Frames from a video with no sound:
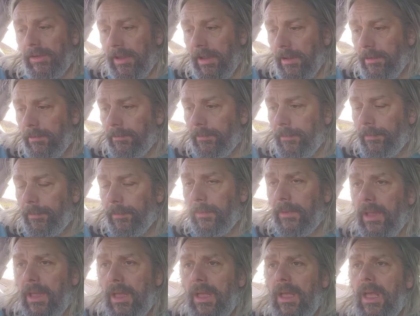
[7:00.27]
down?
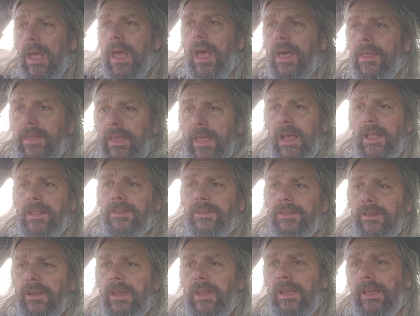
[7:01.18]
And the
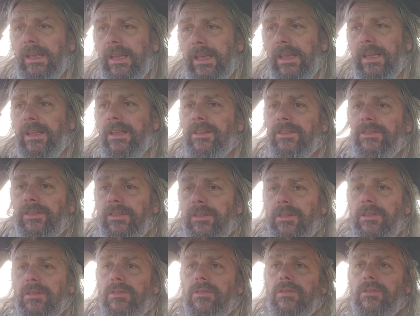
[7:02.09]
answer is
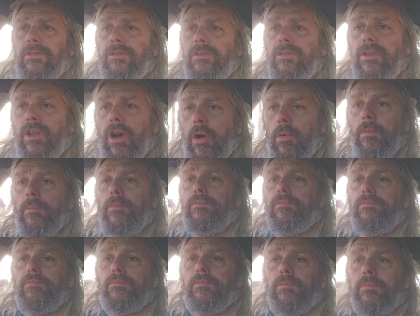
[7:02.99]
no.
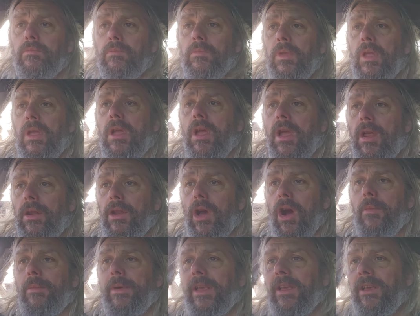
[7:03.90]

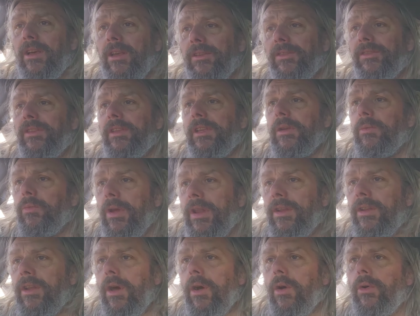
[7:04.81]
No, because the
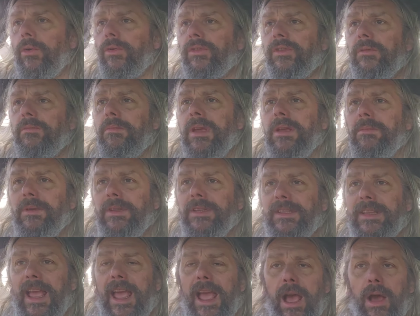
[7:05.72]
windows may be
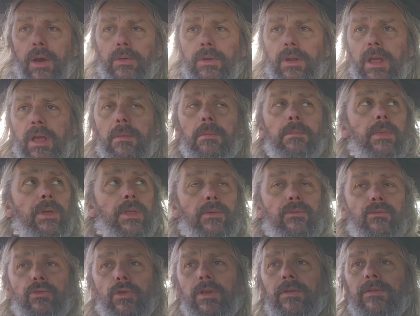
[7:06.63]
down,
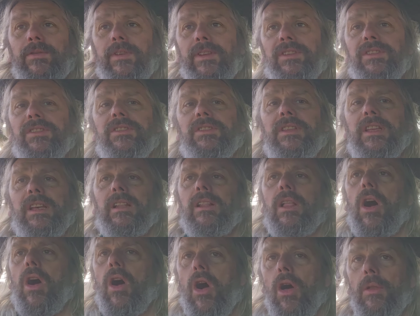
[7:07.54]
but the roof is still
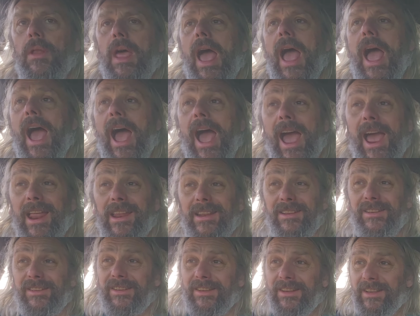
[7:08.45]
on,
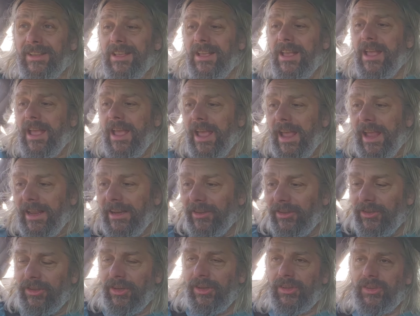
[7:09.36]
and it
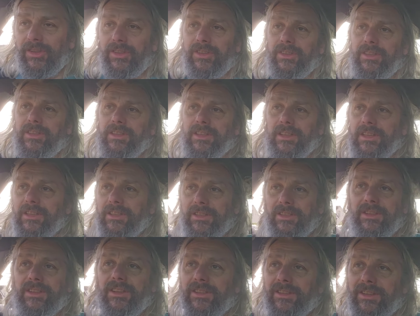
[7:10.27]
just
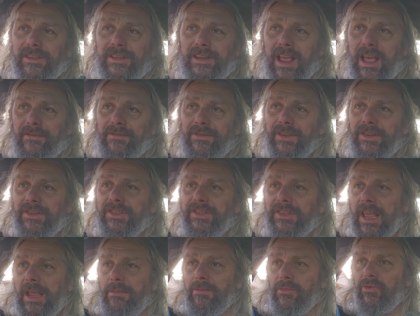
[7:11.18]
doesn't have the
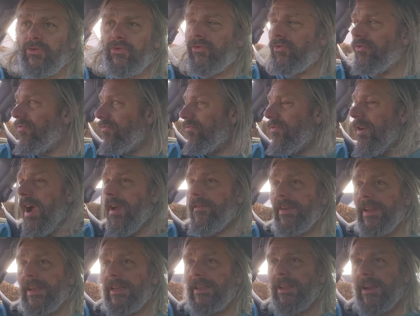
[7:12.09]
same
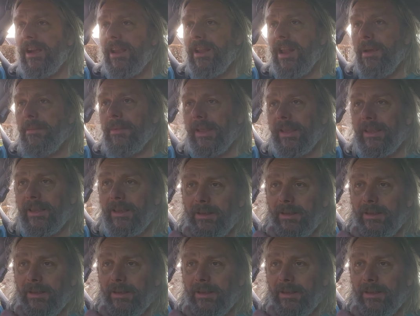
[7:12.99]
driving dynamic.